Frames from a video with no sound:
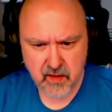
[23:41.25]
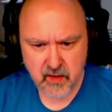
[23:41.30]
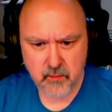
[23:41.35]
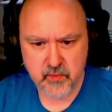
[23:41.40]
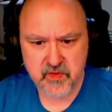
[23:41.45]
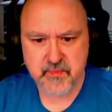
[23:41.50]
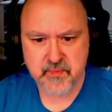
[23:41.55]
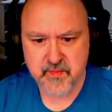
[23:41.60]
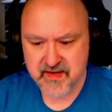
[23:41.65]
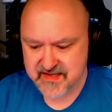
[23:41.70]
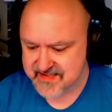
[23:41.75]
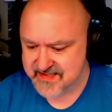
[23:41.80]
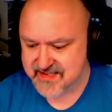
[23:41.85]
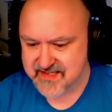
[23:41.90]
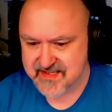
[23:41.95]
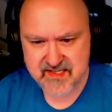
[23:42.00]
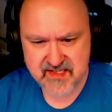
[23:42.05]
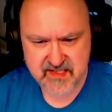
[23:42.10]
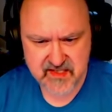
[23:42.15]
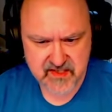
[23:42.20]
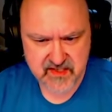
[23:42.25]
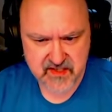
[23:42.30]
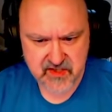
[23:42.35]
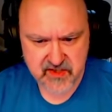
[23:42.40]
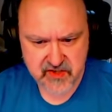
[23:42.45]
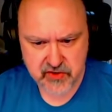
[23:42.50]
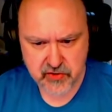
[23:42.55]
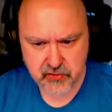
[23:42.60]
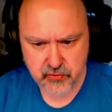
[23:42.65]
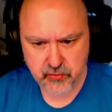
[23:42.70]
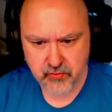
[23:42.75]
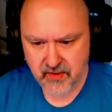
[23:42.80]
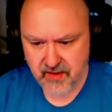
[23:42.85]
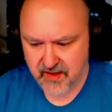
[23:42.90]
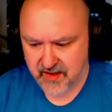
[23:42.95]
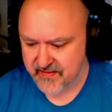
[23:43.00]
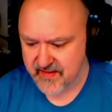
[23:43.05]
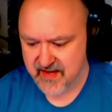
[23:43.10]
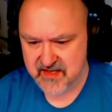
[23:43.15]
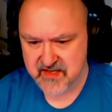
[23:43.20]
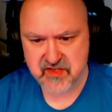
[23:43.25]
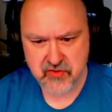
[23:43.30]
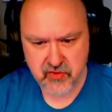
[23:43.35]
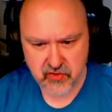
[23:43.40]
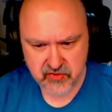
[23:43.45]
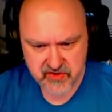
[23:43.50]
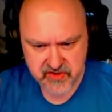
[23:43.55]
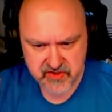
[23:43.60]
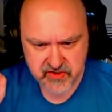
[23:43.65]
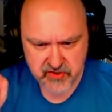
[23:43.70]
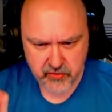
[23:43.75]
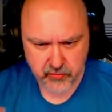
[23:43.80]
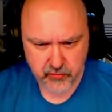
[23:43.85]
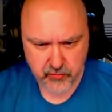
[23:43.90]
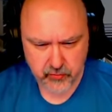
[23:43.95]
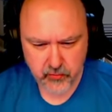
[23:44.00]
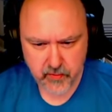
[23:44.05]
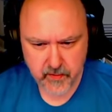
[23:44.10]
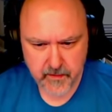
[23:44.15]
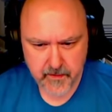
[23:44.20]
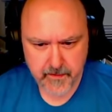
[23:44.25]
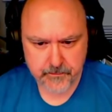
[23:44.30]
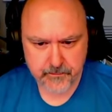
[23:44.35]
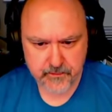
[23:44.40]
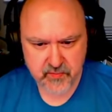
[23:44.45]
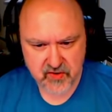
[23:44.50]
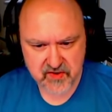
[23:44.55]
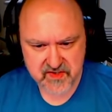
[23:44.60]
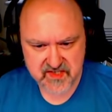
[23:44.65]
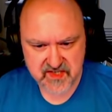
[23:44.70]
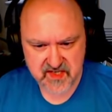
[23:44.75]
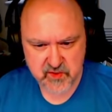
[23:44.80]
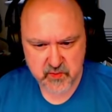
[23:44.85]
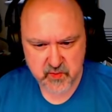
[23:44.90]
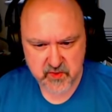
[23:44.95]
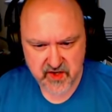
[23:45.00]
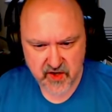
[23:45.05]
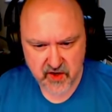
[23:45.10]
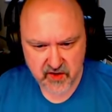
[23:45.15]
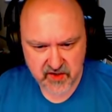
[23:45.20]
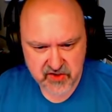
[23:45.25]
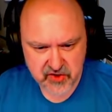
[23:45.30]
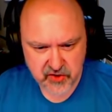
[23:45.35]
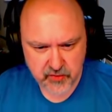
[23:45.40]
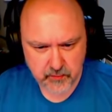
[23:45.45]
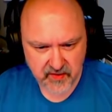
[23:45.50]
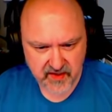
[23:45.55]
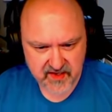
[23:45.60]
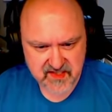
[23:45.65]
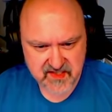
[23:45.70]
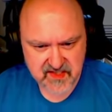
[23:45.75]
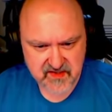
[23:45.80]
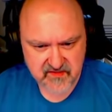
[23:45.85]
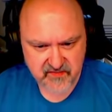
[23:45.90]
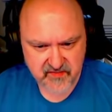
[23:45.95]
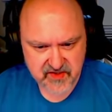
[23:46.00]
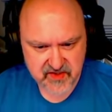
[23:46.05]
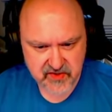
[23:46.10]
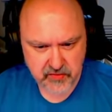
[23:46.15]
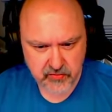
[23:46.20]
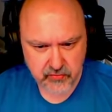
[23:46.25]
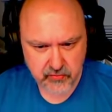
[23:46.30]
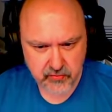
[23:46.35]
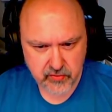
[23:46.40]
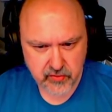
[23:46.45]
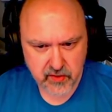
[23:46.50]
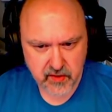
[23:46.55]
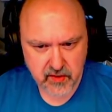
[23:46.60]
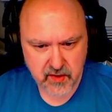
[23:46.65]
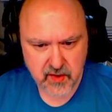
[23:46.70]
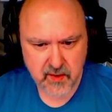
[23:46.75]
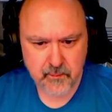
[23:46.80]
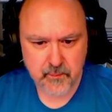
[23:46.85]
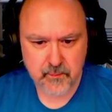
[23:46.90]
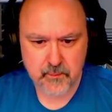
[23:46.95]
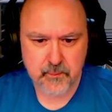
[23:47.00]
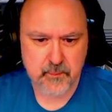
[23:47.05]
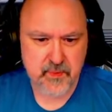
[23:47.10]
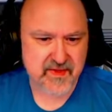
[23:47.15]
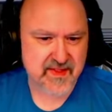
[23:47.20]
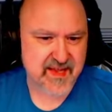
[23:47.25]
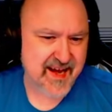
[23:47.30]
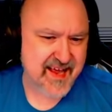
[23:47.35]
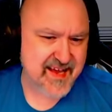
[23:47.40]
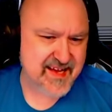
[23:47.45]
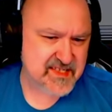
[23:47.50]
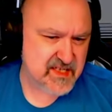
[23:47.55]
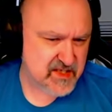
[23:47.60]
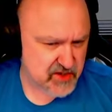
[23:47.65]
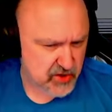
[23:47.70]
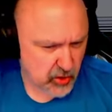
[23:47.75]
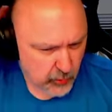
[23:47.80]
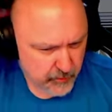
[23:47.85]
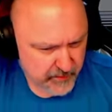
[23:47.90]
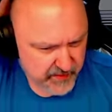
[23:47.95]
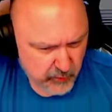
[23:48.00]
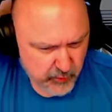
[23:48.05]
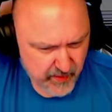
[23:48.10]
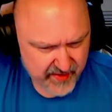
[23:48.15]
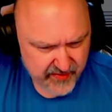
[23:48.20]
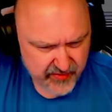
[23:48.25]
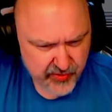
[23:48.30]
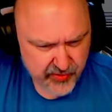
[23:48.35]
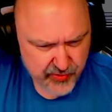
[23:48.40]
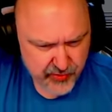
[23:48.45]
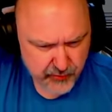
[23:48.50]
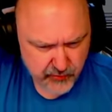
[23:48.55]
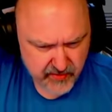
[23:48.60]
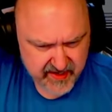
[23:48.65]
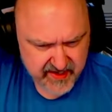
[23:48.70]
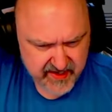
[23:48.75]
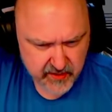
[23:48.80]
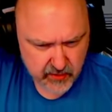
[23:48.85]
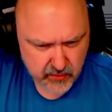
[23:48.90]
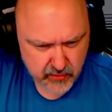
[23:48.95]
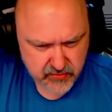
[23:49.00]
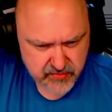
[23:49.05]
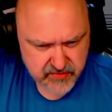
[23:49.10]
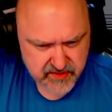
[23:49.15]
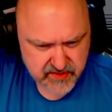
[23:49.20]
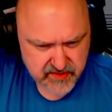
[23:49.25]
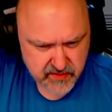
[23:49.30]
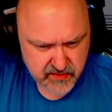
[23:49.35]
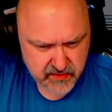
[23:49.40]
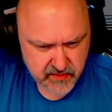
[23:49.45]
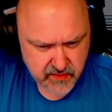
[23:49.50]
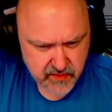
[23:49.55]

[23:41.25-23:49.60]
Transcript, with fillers: Which means this is the two, and that's not a two. Because these were the only two places for two. But that hasn't told me where the three goes.